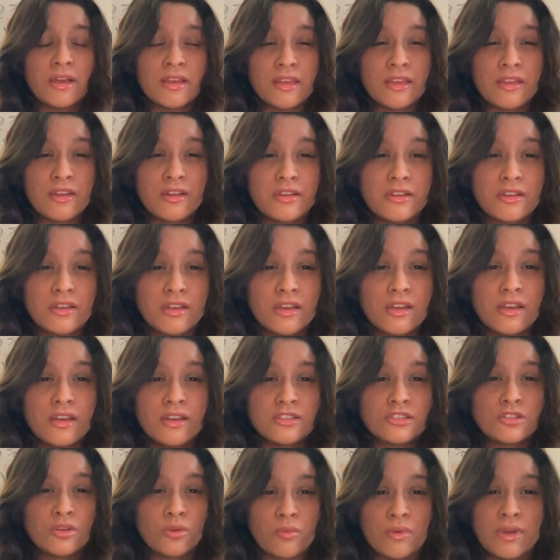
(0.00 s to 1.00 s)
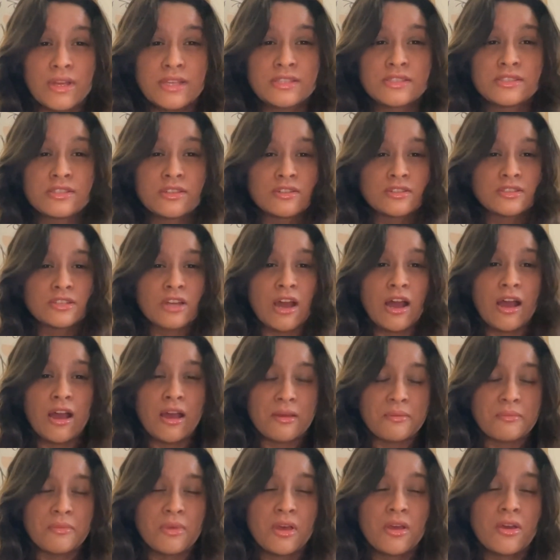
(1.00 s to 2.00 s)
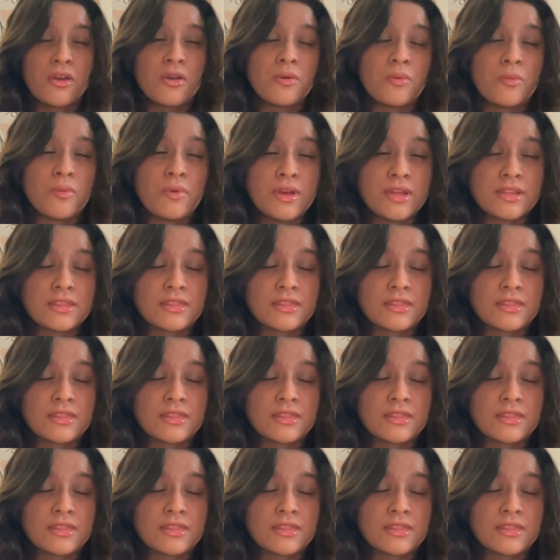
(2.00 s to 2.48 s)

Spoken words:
here to waste your time with